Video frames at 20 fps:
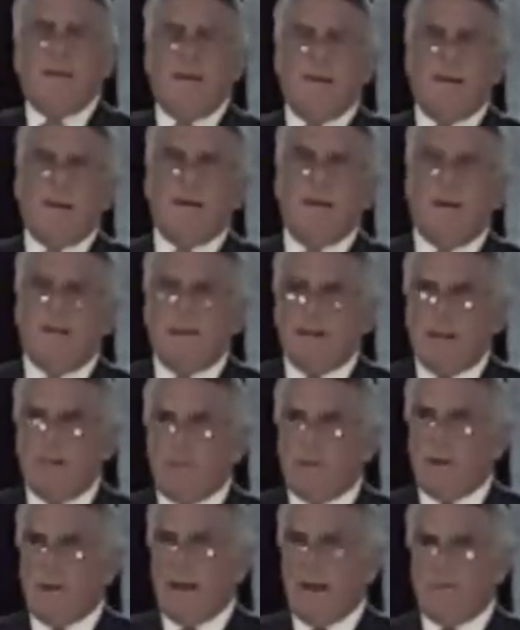I
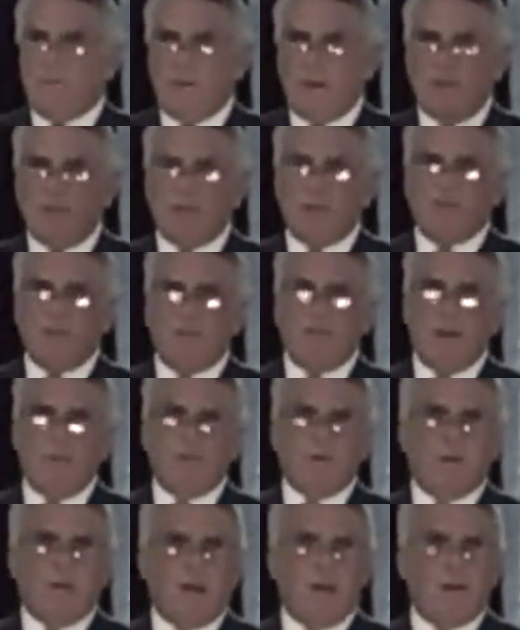have a little bit of a
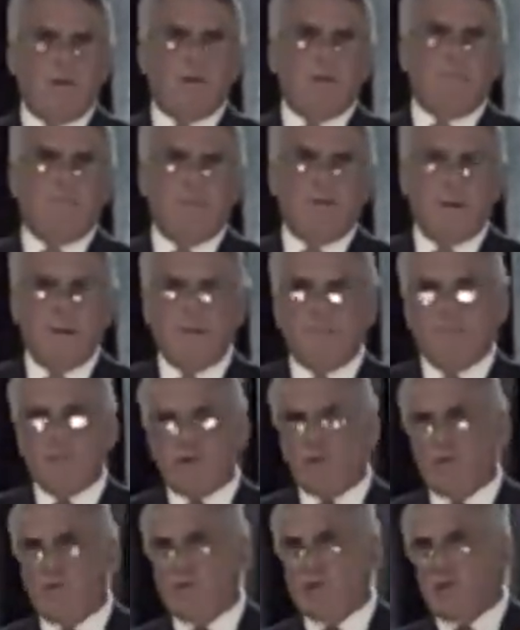reputation for
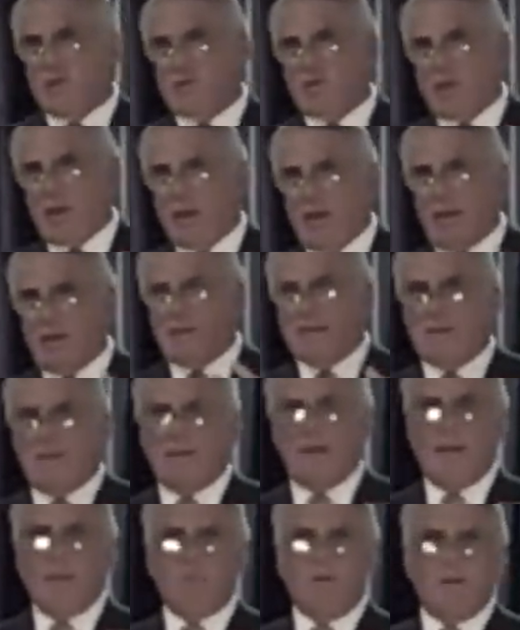choosing sayings that
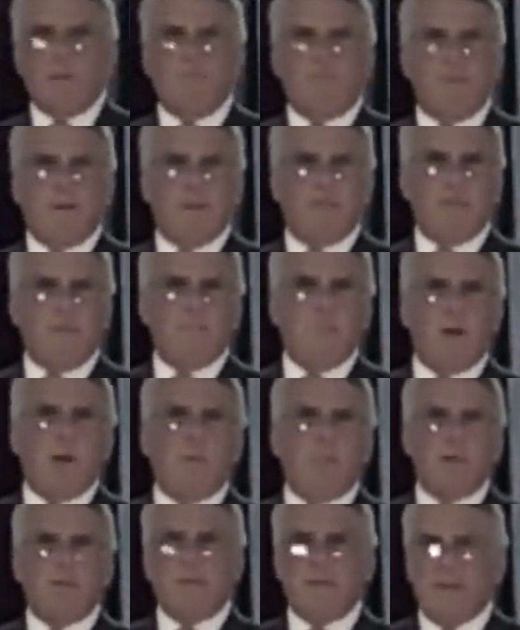happen to fit the
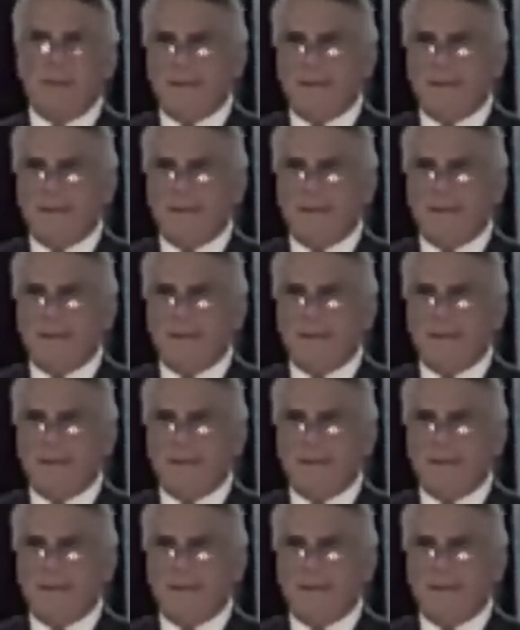moment.